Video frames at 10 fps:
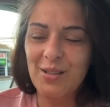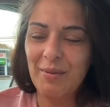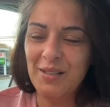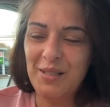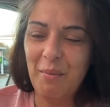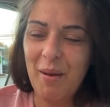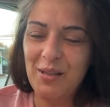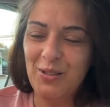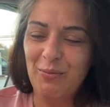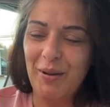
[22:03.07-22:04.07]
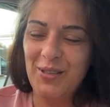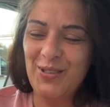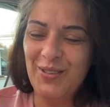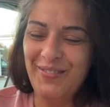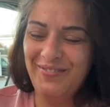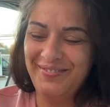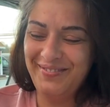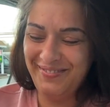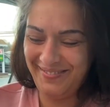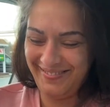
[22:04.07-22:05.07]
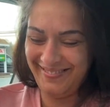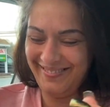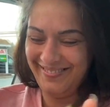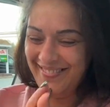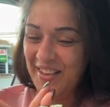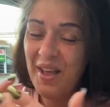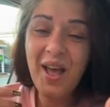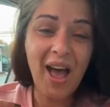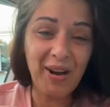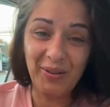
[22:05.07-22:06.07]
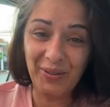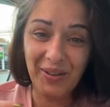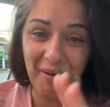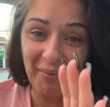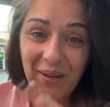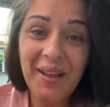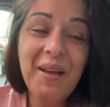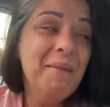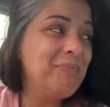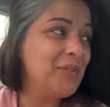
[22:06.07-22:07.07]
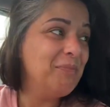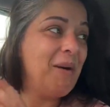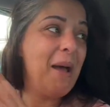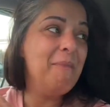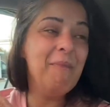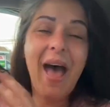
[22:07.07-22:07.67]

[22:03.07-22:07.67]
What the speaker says: was about to say masturbation. I don't do that, but my